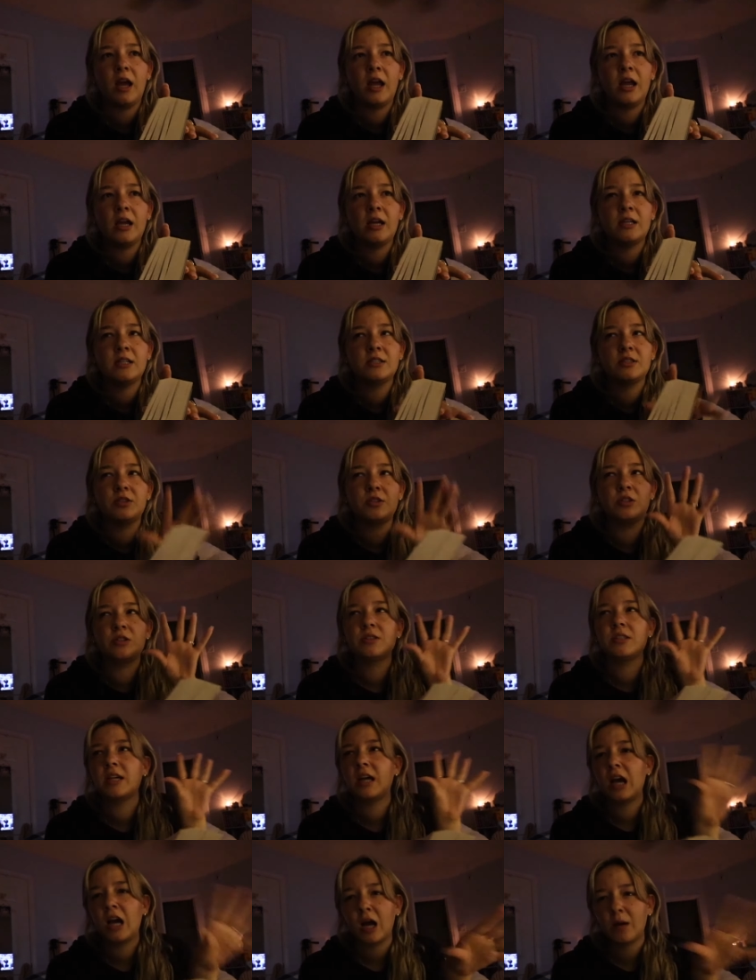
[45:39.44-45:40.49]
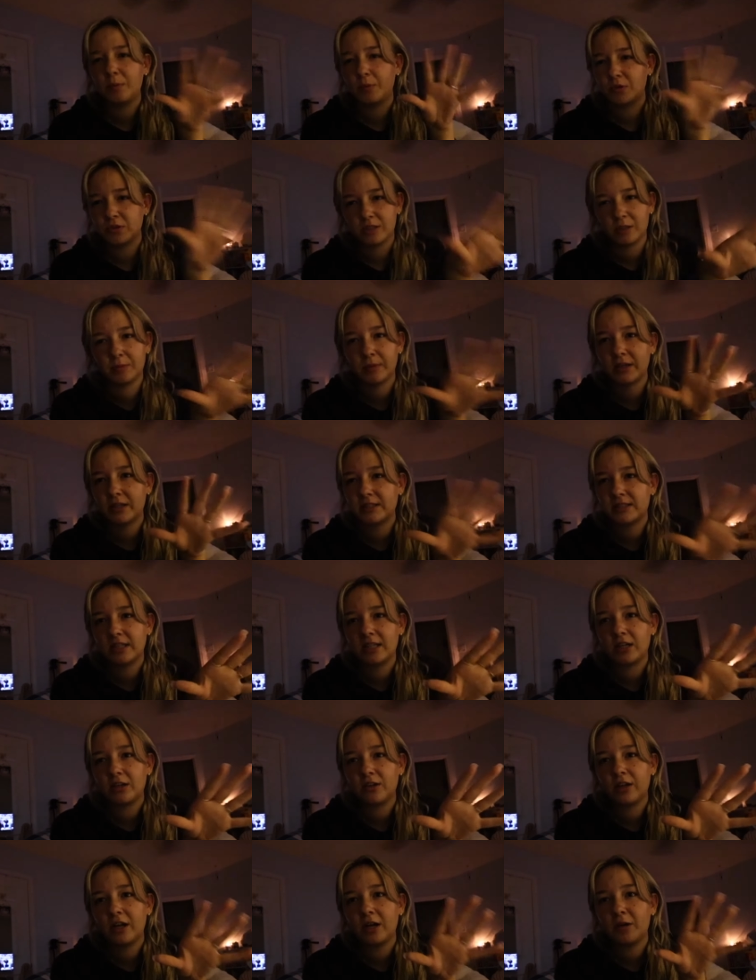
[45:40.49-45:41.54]
and there's like a couple siblings here
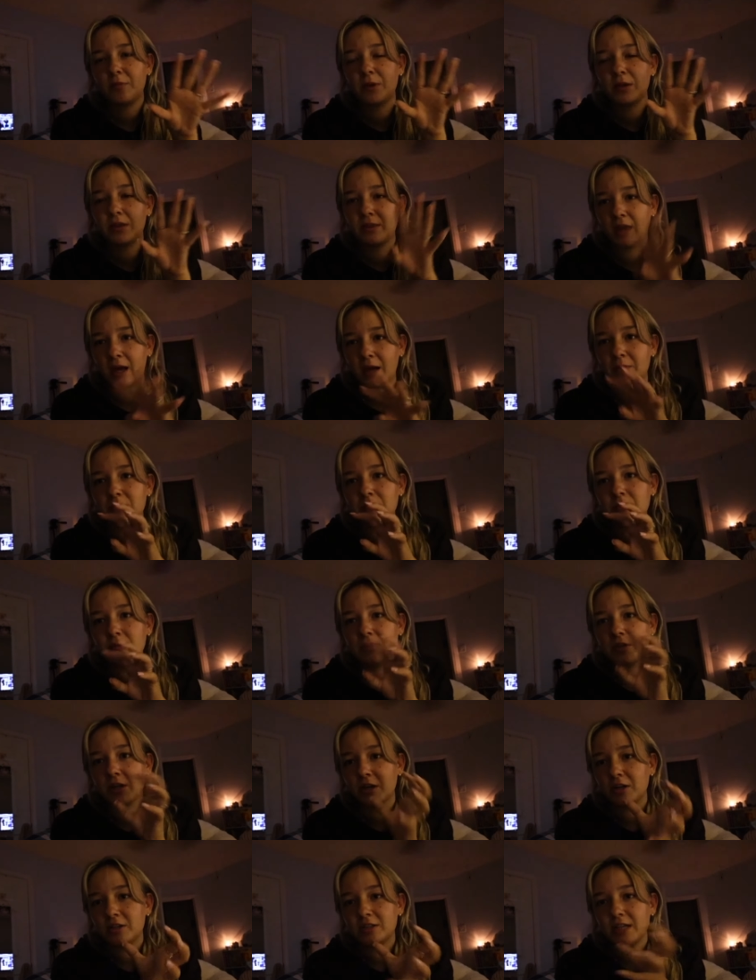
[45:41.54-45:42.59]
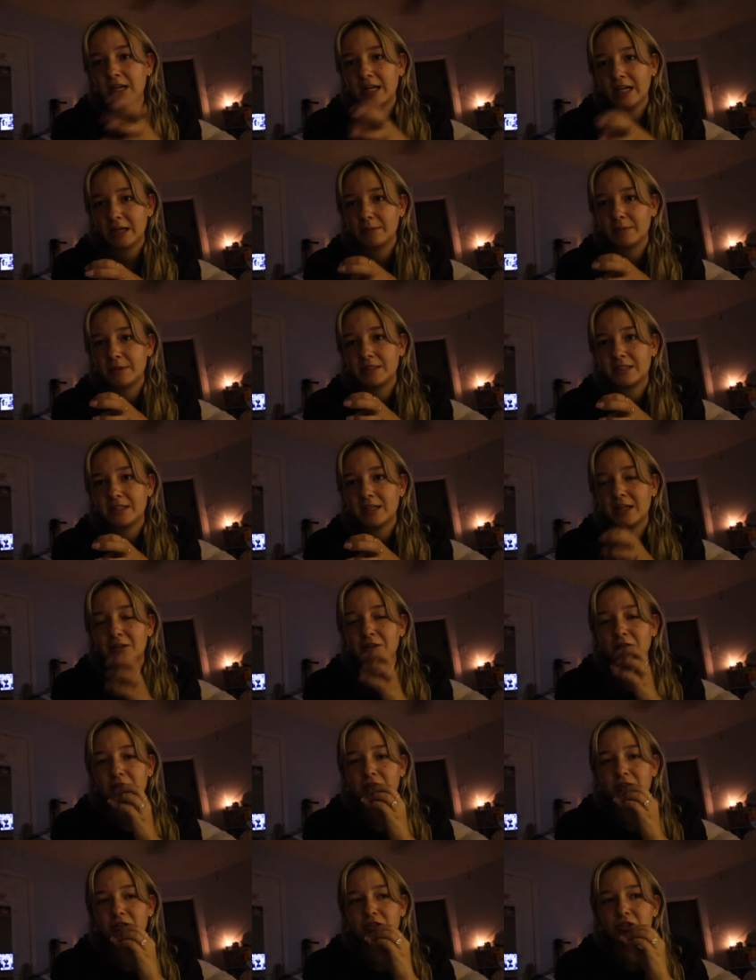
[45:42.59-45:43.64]
and there, but them, their dynamic together
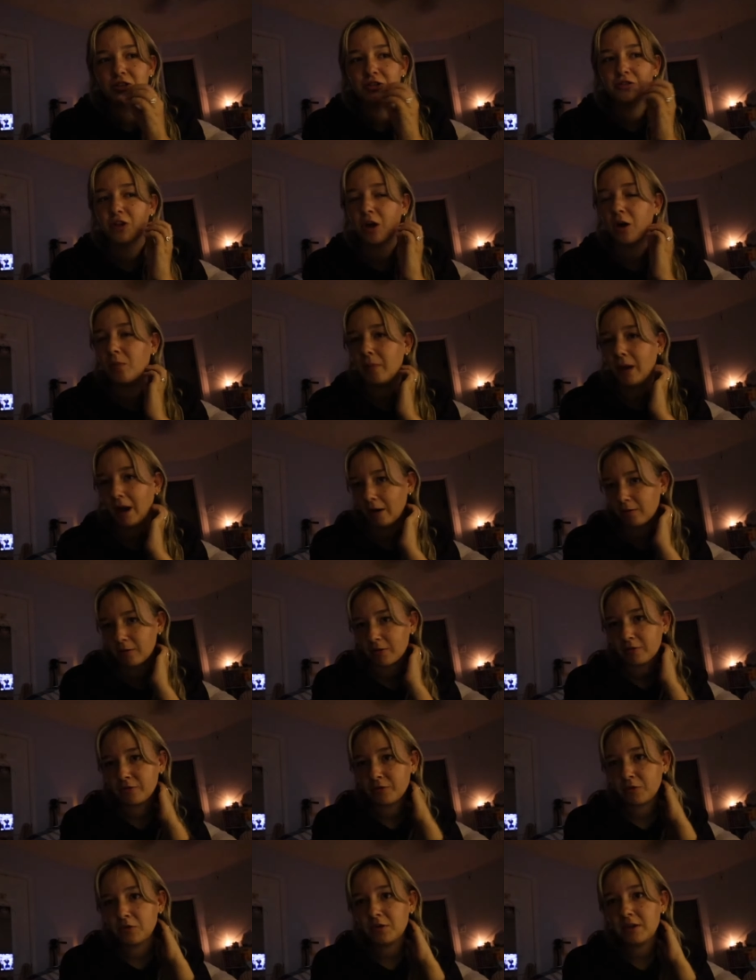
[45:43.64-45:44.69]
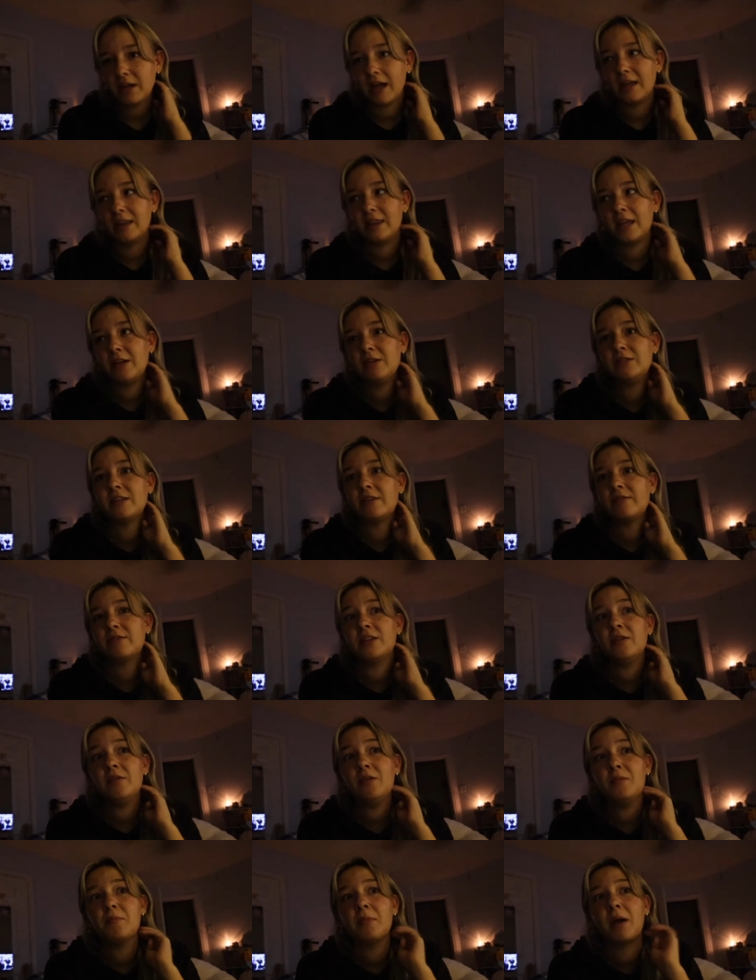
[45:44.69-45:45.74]
is just so powerful, and they
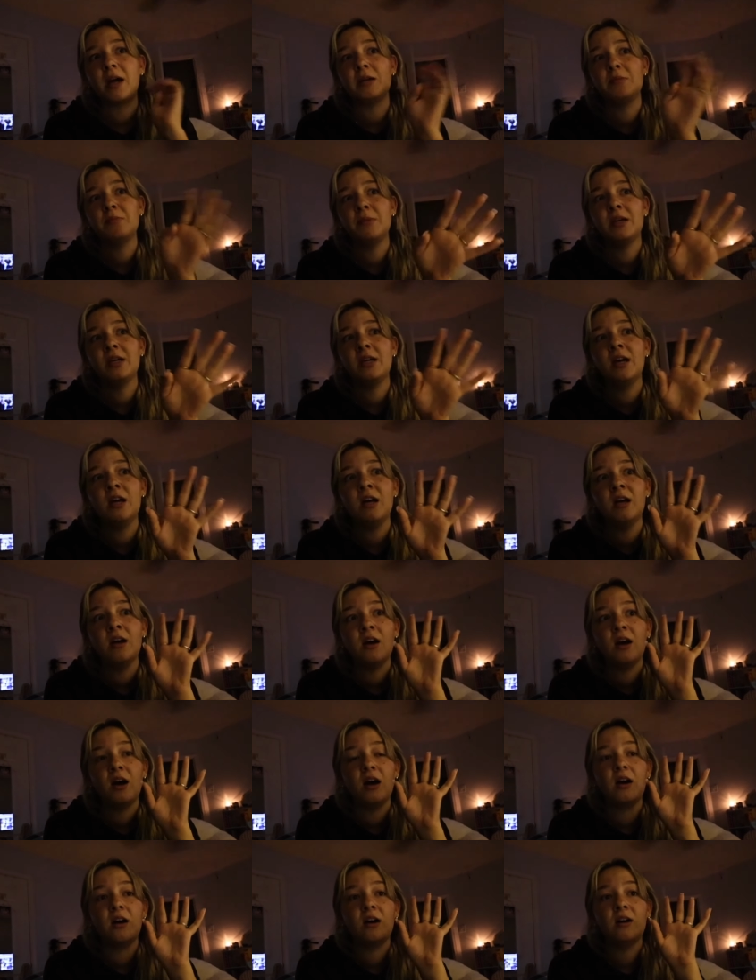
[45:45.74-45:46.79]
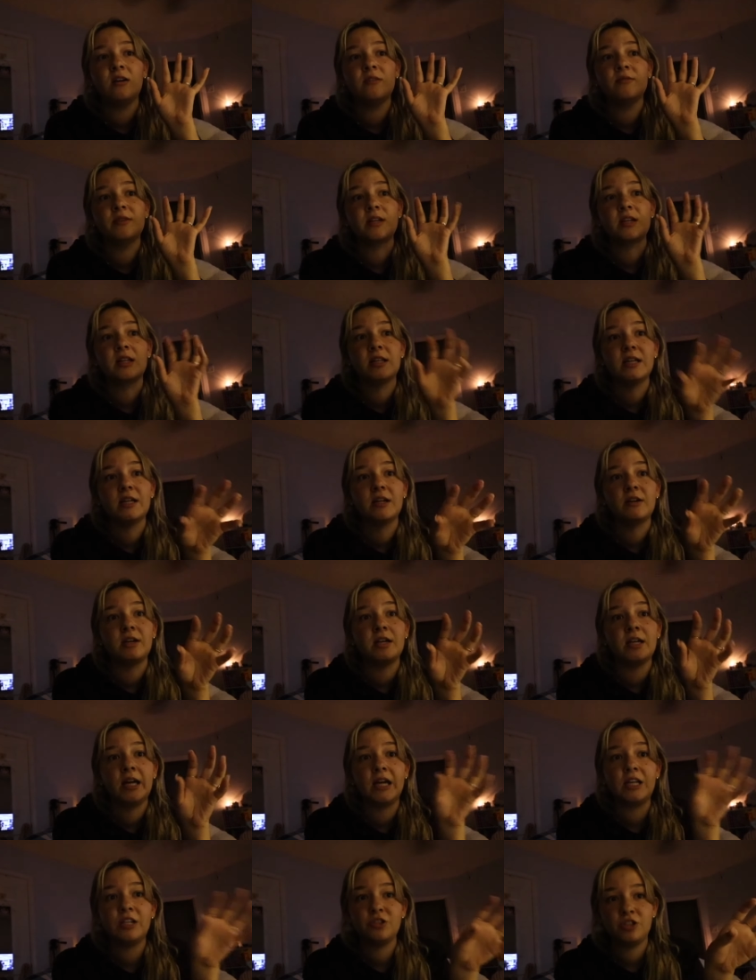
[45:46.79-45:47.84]
definitely remind me of
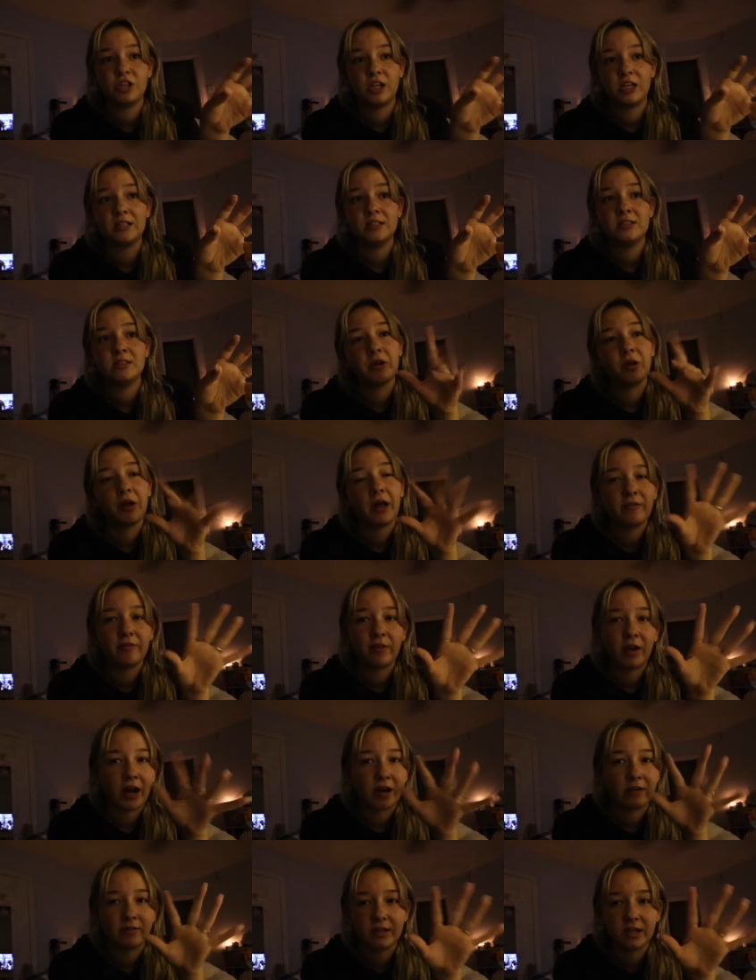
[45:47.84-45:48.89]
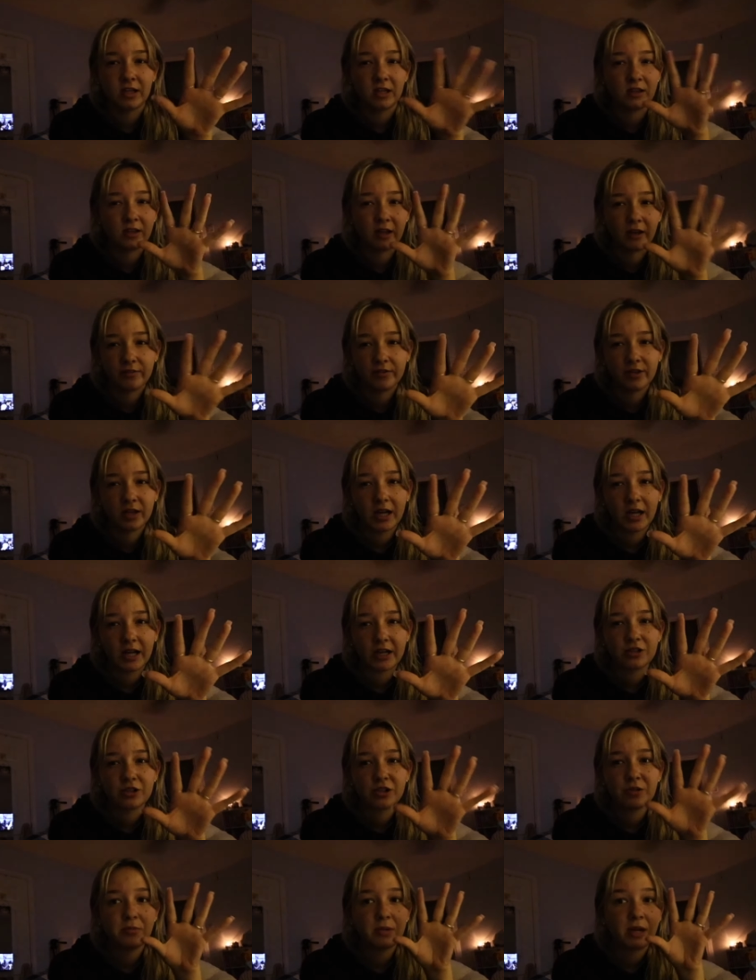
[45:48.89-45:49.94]
Clary and Jace. They'll ever have like a love
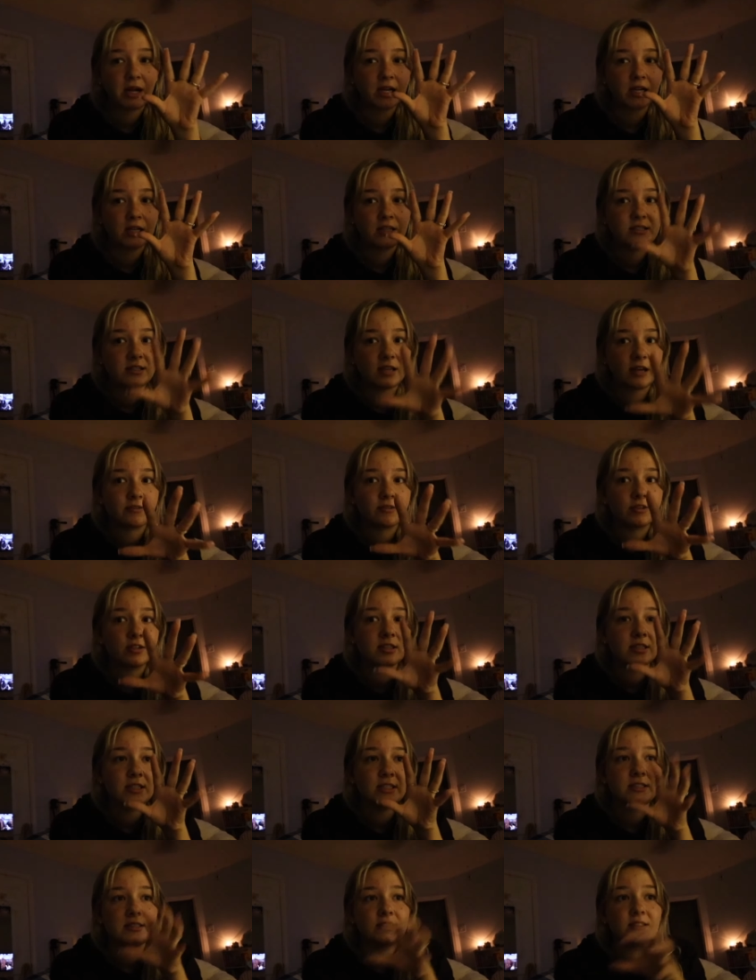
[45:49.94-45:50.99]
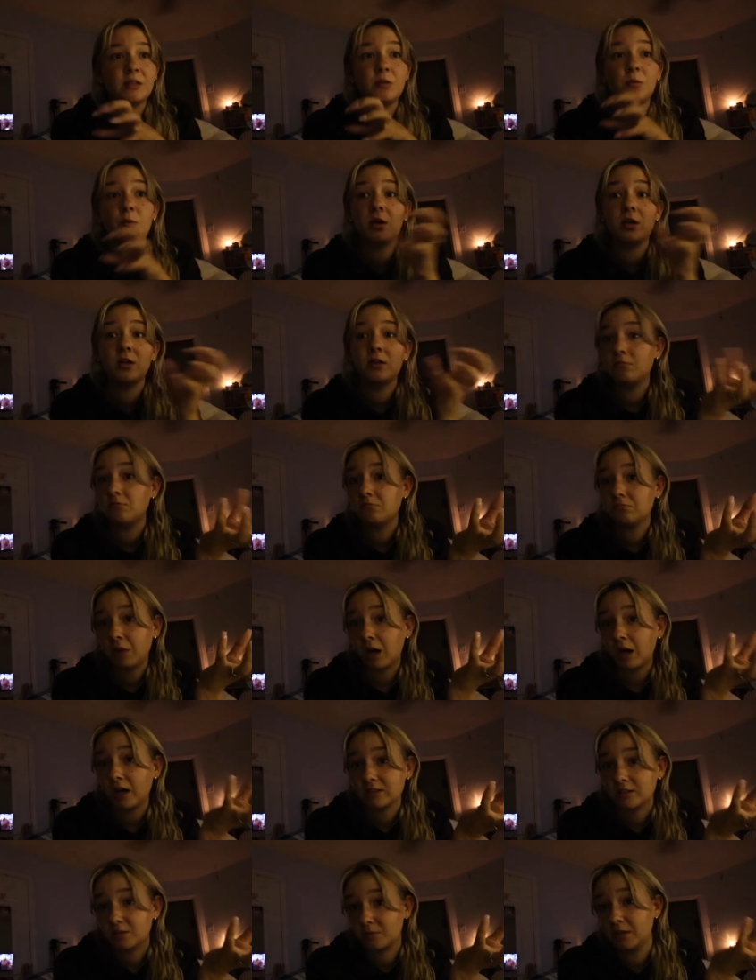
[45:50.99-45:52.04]
connection, but I can definitely see one
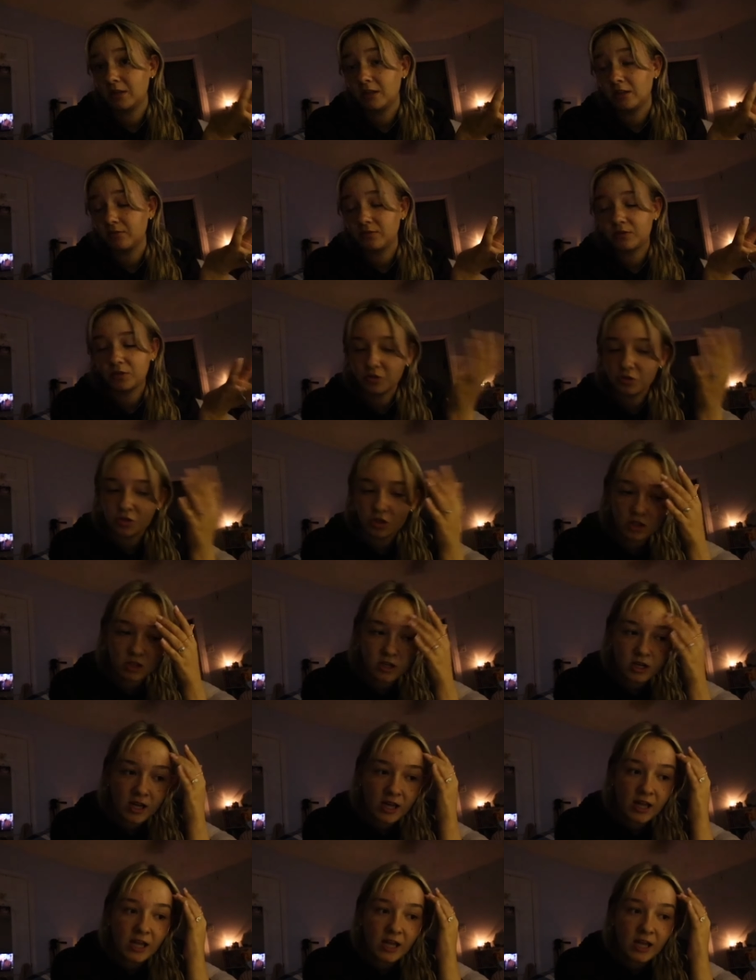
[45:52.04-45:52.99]
possibly in the future,